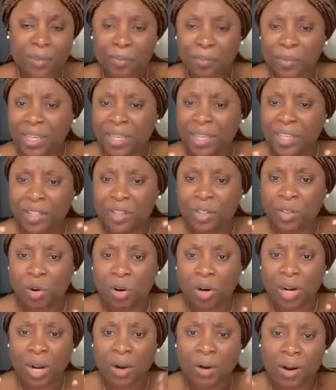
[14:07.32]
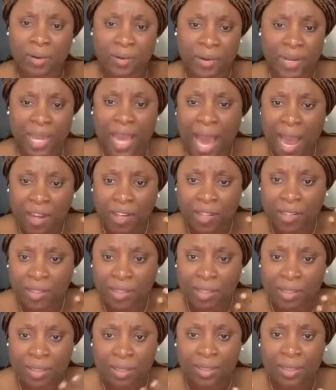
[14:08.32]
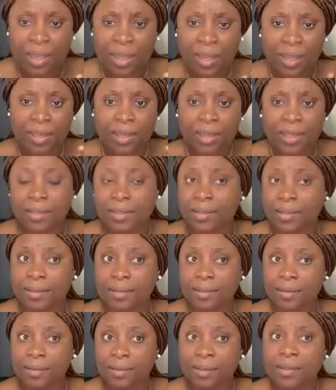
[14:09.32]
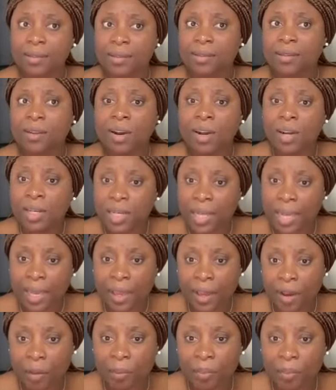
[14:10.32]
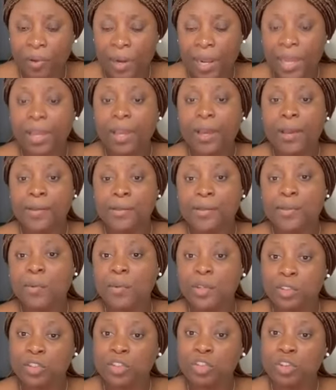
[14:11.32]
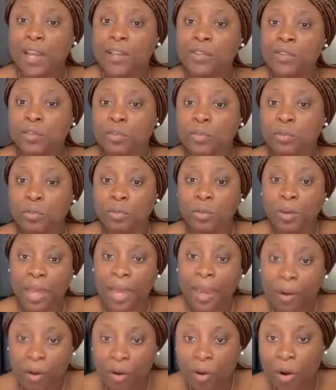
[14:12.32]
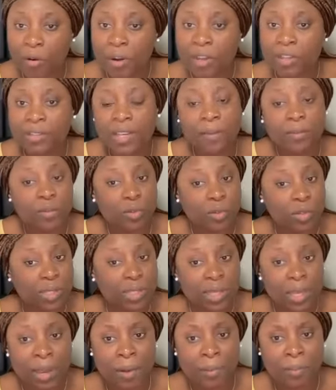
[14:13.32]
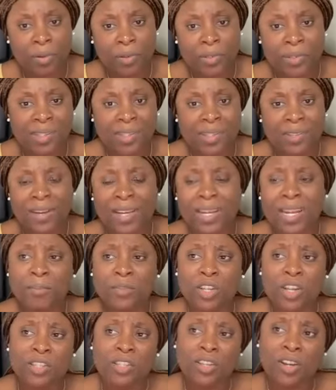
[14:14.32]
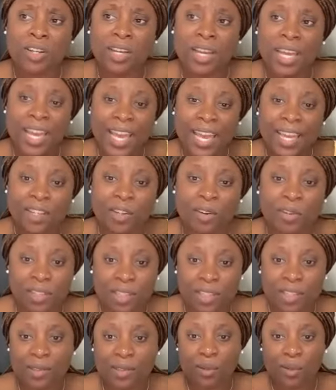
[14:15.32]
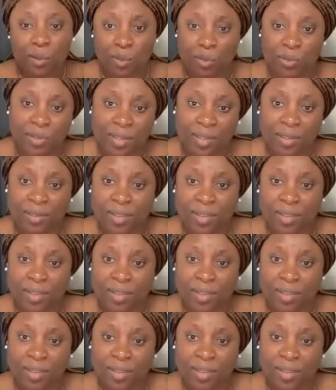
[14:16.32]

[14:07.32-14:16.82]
speech or our reaction, it's not gonna help, right? So we should try to encourage them to stay positive. And I'm just gonna end on this note.